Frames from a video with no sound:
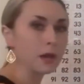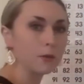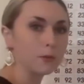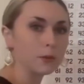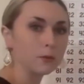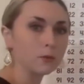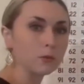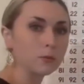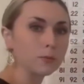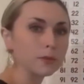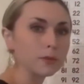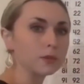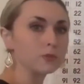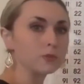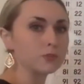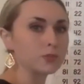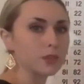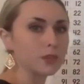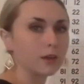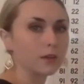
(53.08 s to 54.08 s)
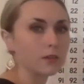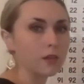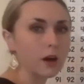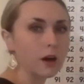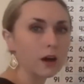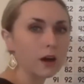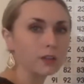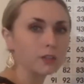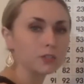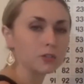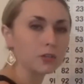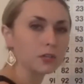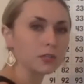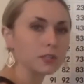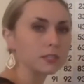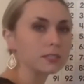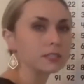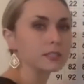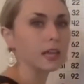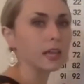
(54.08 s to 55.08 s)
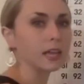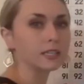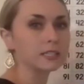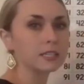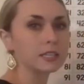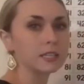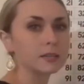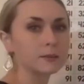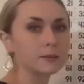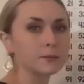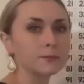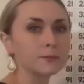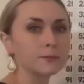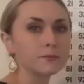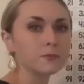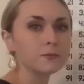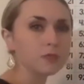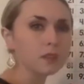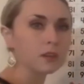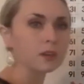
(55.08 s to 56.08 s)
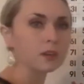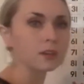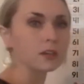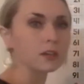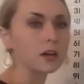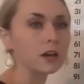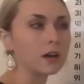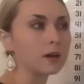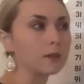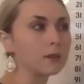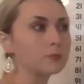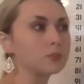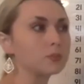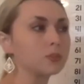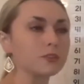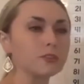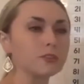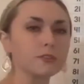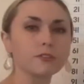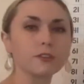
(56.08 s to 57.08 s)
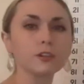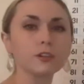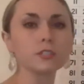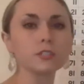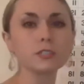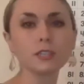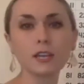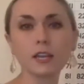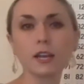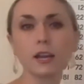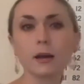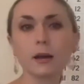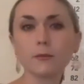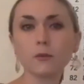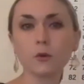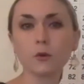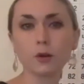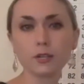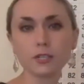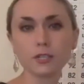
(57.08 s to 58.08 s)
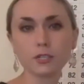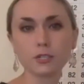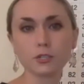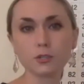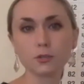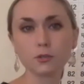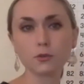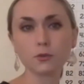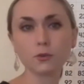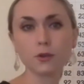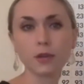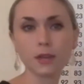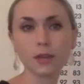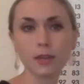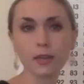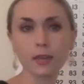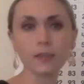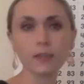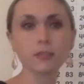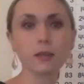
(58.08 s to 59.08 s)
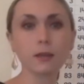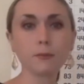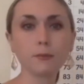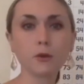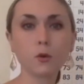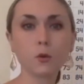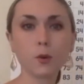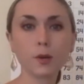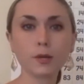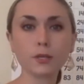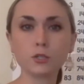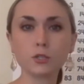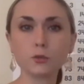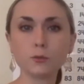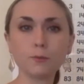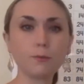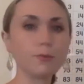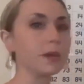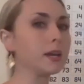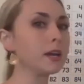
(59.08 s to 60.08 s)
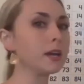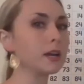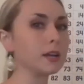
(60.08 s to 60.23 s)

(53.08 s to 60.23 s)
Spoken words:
we will be using a lot during this lesson. So the first thing I'm going to do is I'm going to pick a